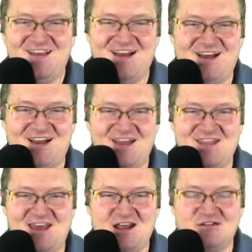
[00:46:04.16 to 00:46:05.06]

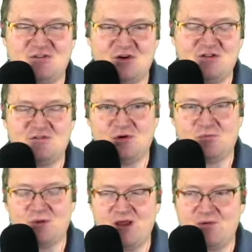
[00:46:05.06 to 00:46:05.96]
And then I started sort
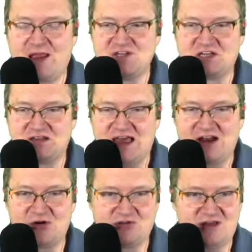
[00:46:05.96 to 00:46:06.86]
of rearranging
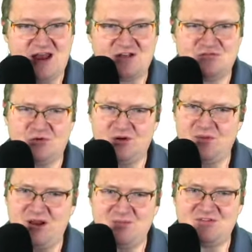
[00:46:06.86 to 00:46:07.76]
letters, and I sort of
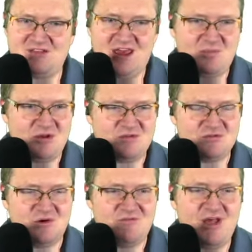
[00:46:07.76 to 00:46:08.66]
made a mistake, but it
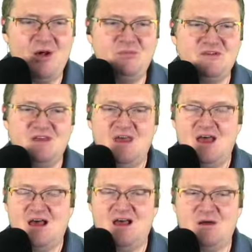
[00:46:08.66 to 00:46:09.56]
sort of helped.
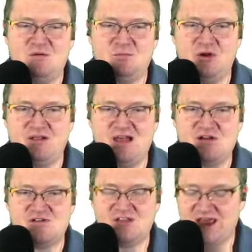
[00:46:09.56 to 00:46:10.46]
I was putting
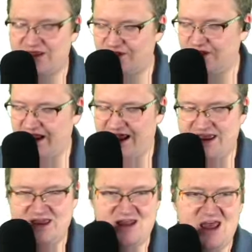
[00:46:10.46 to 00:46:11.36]
letters together, and I
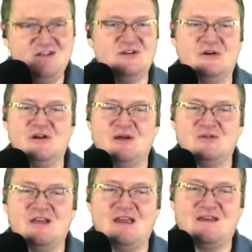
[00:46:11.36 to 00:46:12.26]
hit enter, and I
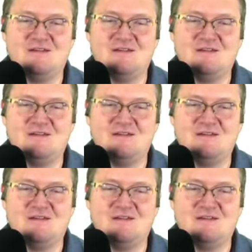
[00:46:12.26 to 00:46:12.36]
was like,